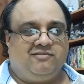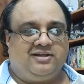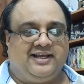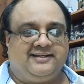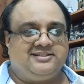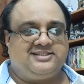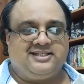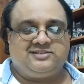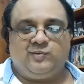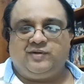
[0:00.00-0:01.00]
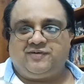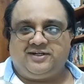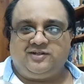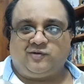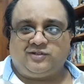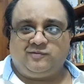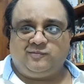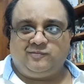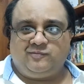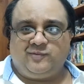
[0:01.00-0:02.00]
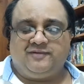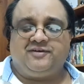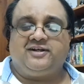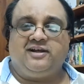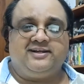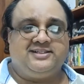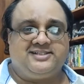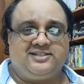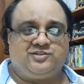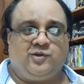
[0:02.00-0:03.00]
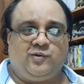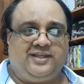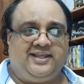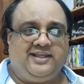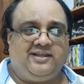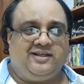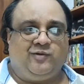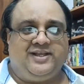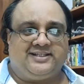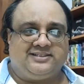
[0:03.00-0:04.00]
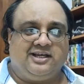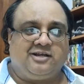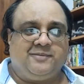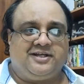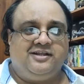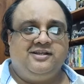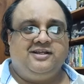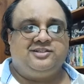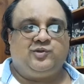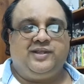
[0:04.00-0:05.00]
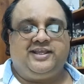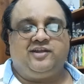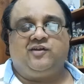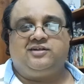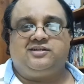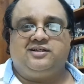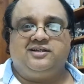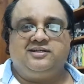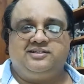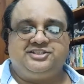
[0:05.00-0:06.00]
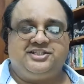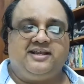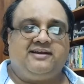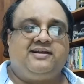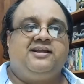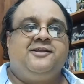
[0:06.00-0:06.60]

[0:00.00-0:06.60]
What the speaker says: Glendon says, Dr. Wilfred Glendon says no, he only has a little bit, so he cannot share it.